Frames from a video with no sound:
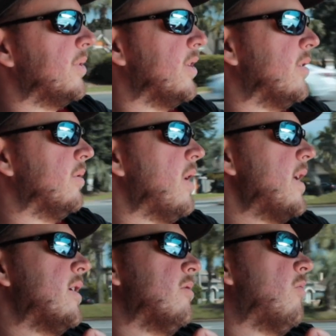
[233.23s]
you know,
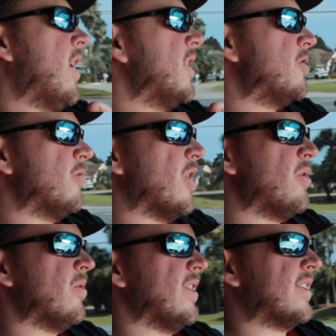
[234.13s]
hey, why did you
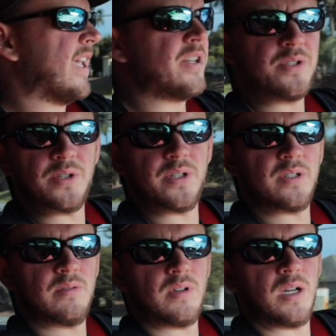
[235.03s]
go with Ktuner?